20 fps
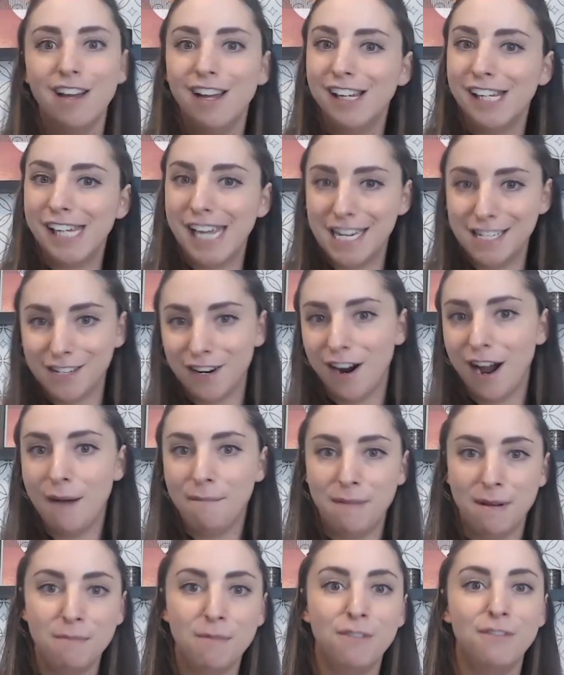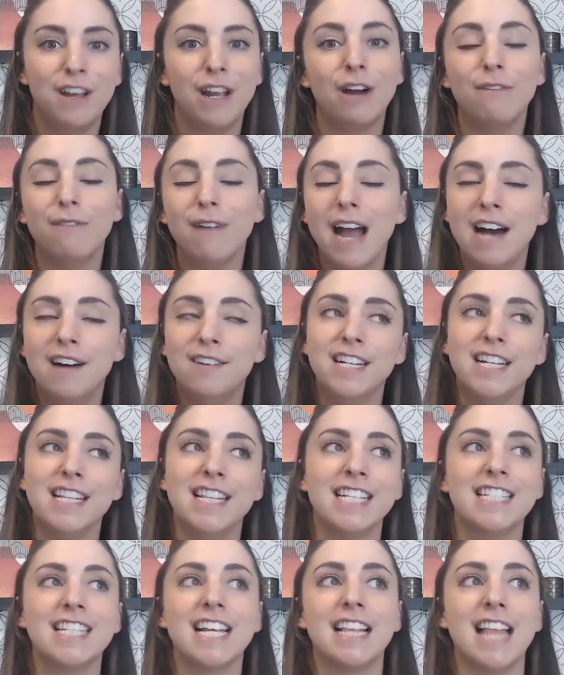kids are up and moving around and
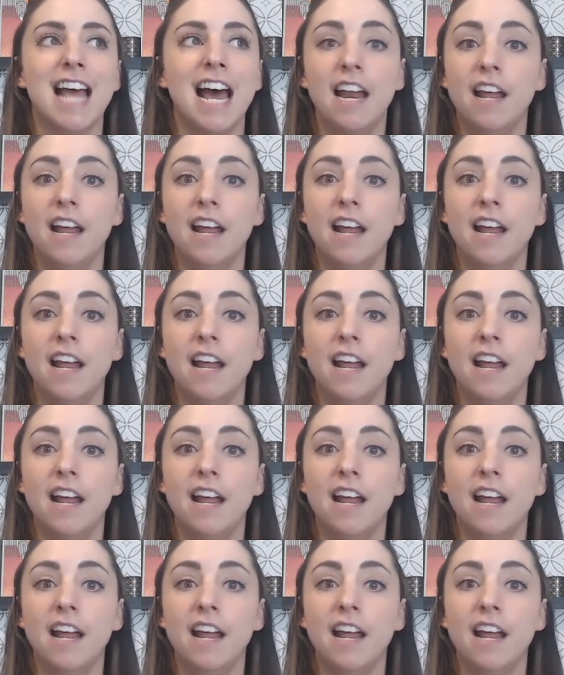things like that.